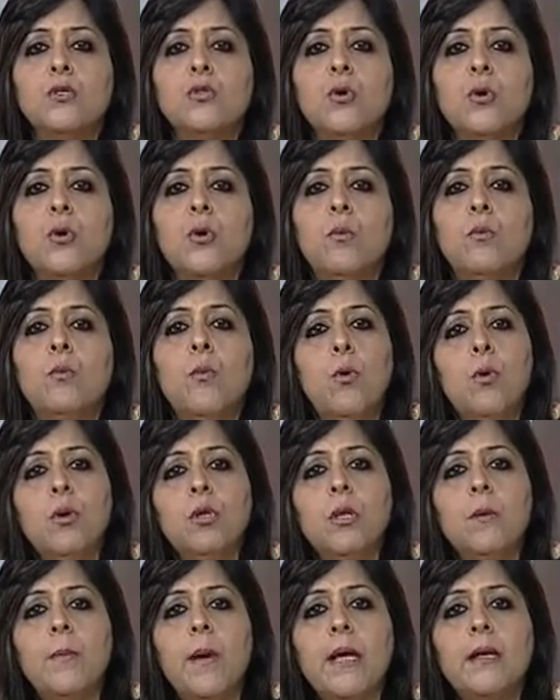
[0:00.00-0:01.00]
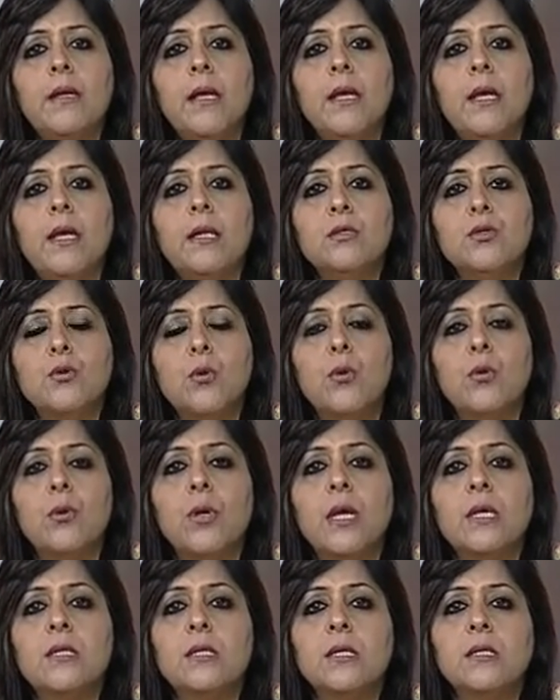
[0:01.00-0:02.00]
so more the bargaining zone
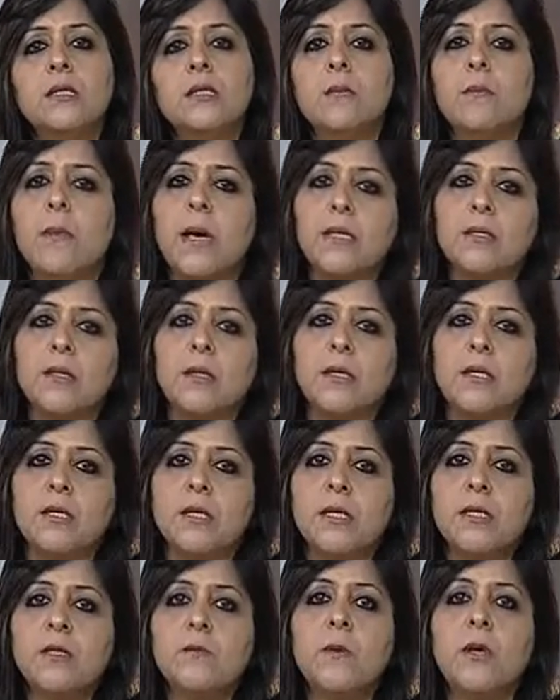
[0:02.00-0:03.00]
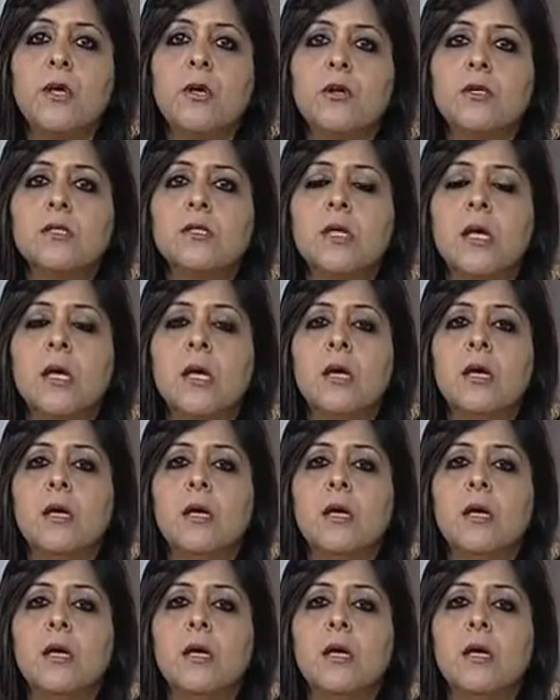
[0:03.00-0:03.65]
it is the better it is because